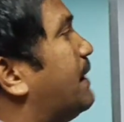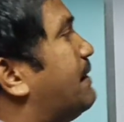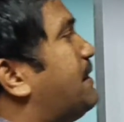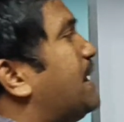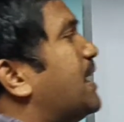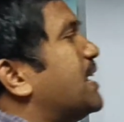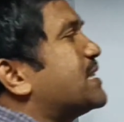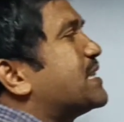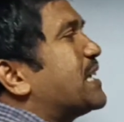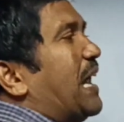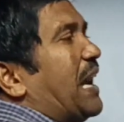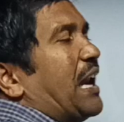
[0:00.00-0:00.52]

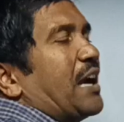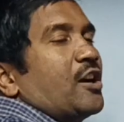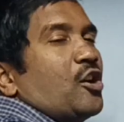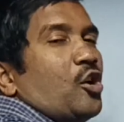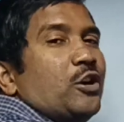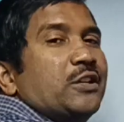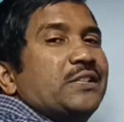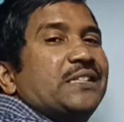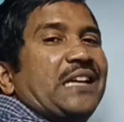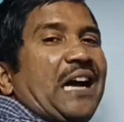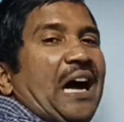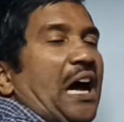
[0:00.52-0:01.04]
These
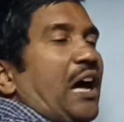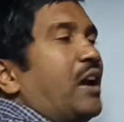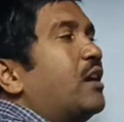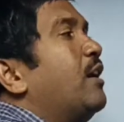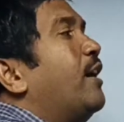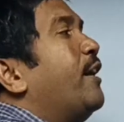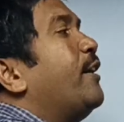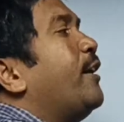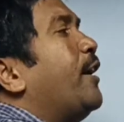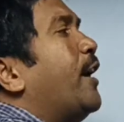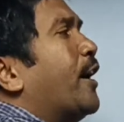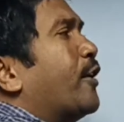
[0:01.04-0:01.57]
electrons are
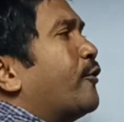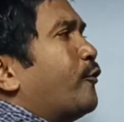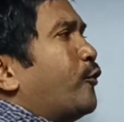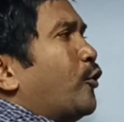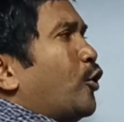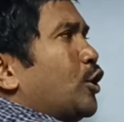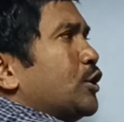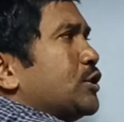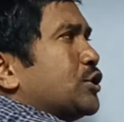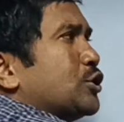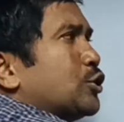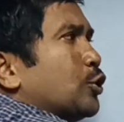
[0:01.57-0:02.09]
here
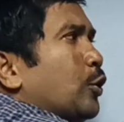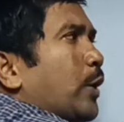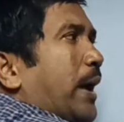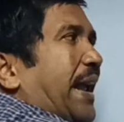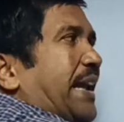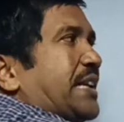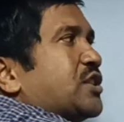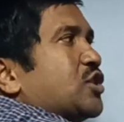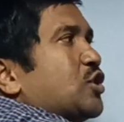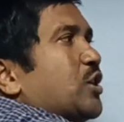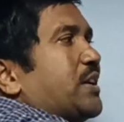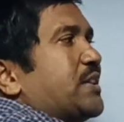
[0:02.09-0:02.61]
flows through
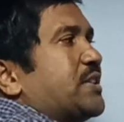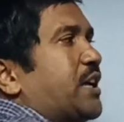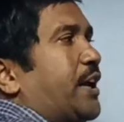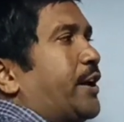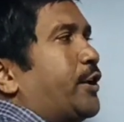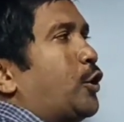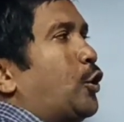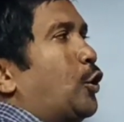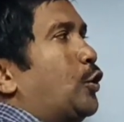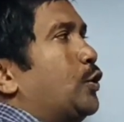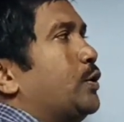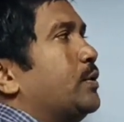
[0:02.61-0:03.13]
external
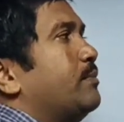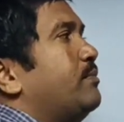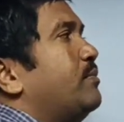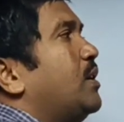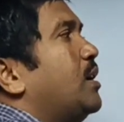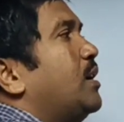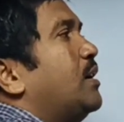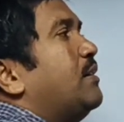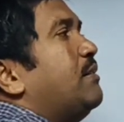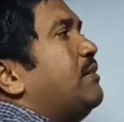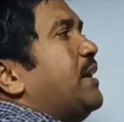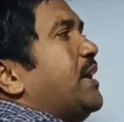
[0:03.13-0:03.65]
circuit.
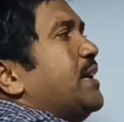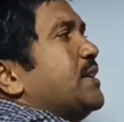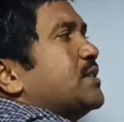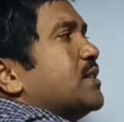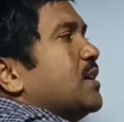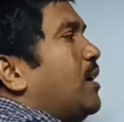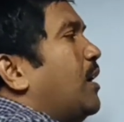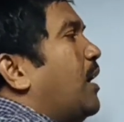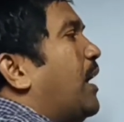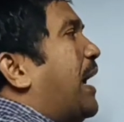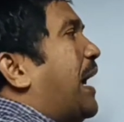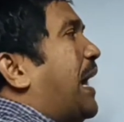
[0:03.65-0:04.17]

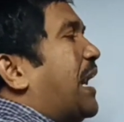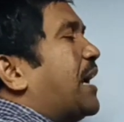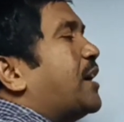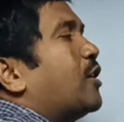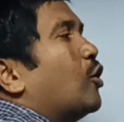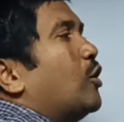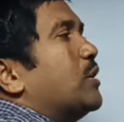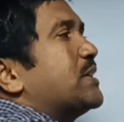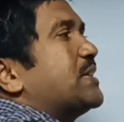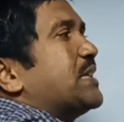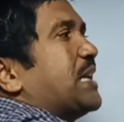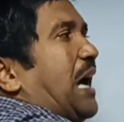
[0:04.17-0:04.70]
These
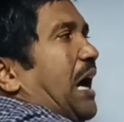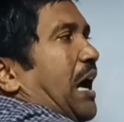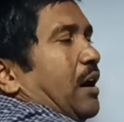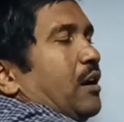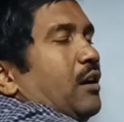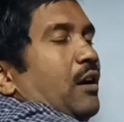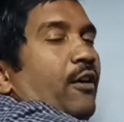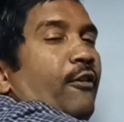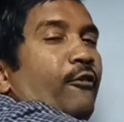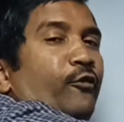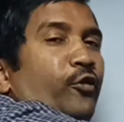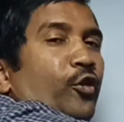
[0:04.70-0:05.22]
electrons
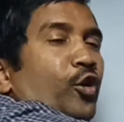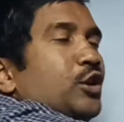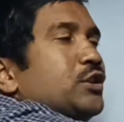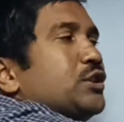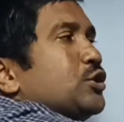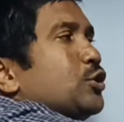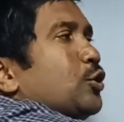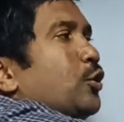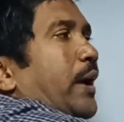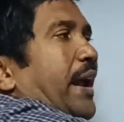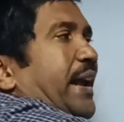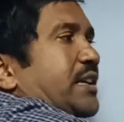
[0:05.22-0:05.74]
are
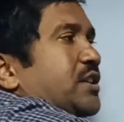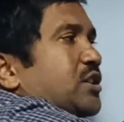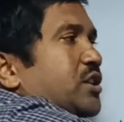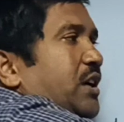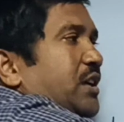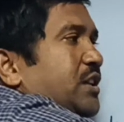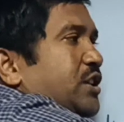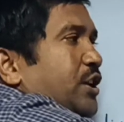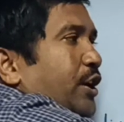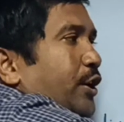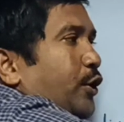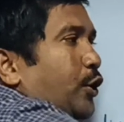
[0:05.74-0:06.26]
flows through
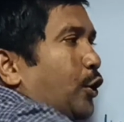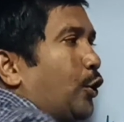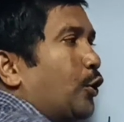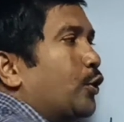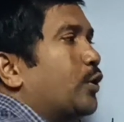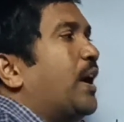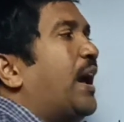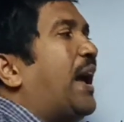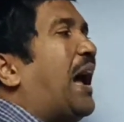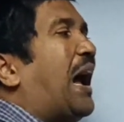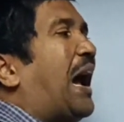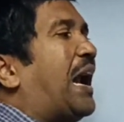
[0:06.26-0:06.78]
external
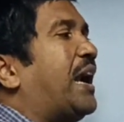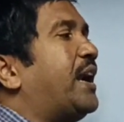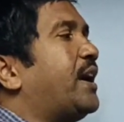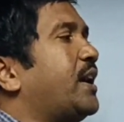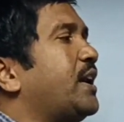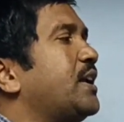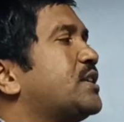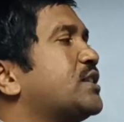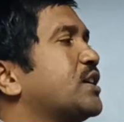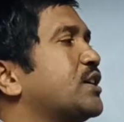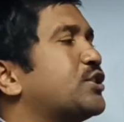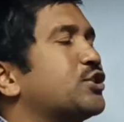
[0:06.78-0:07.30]
circuit and
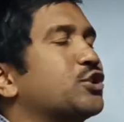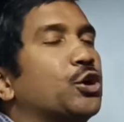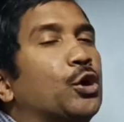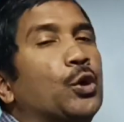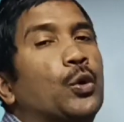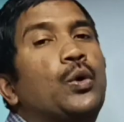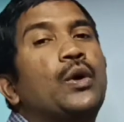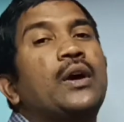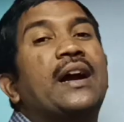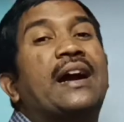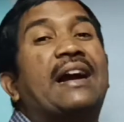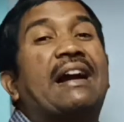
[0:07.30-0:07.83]
reaches
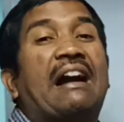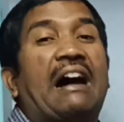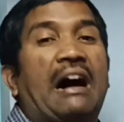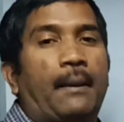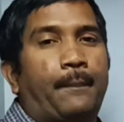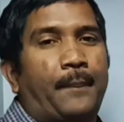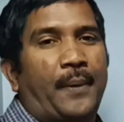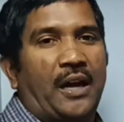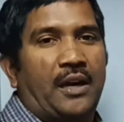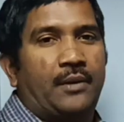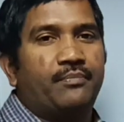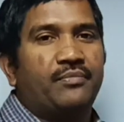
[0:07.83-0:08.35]
to
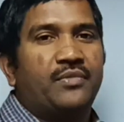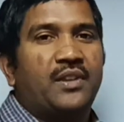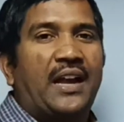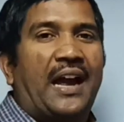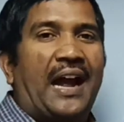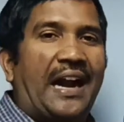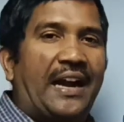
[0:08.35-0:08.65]
copper